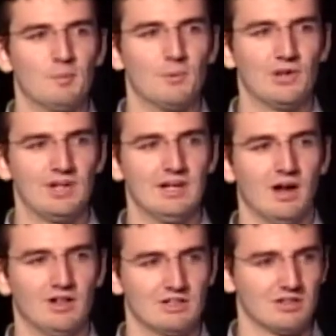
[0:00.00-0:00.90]
really
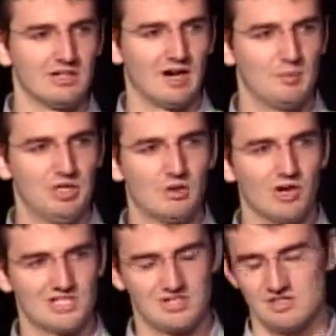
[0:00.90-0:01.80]
unclear IP
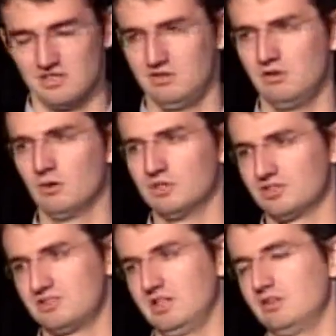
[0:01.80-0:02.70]
questions, and no real
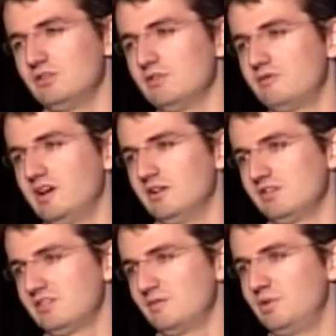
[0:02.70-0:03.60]
standards of
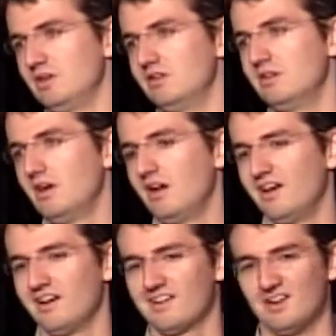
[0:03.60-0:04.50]
fairness have been
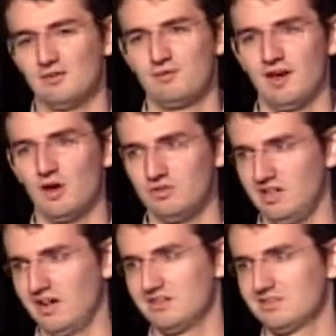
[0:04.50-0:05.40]
kind of found
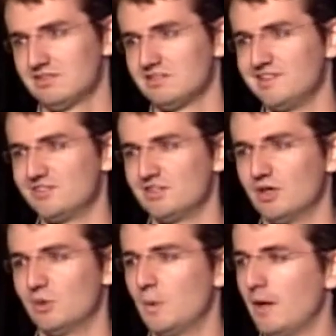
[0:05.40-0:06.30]
yet. And
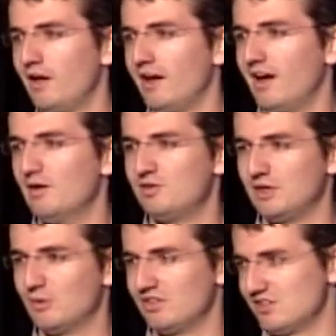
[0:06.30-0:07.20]
so if
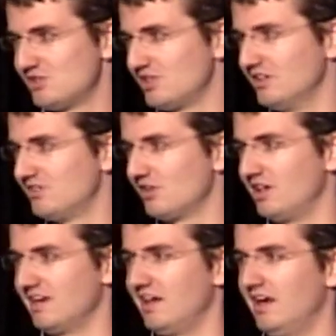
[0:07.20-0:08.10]
anyone is interested in
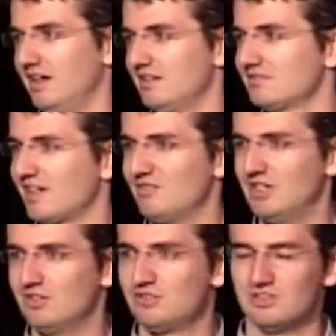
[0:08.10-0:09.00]
starting a kind of an
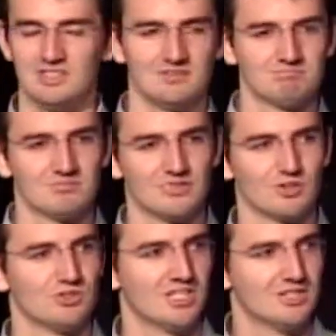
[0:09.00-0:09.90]
industry
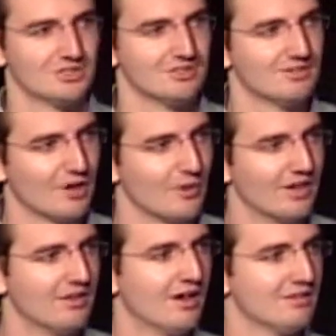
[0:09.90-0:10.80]
association
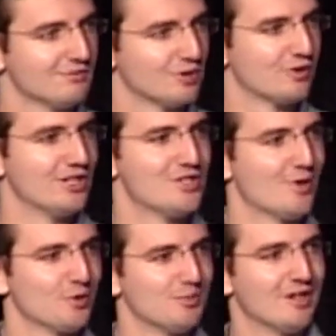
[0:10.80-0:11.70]
around that, feel free to
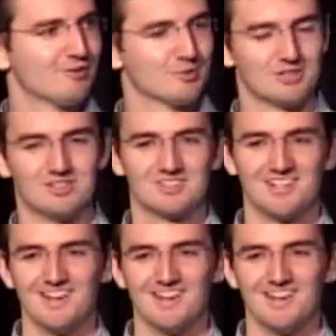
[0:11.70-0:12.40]
chat with me afterwards.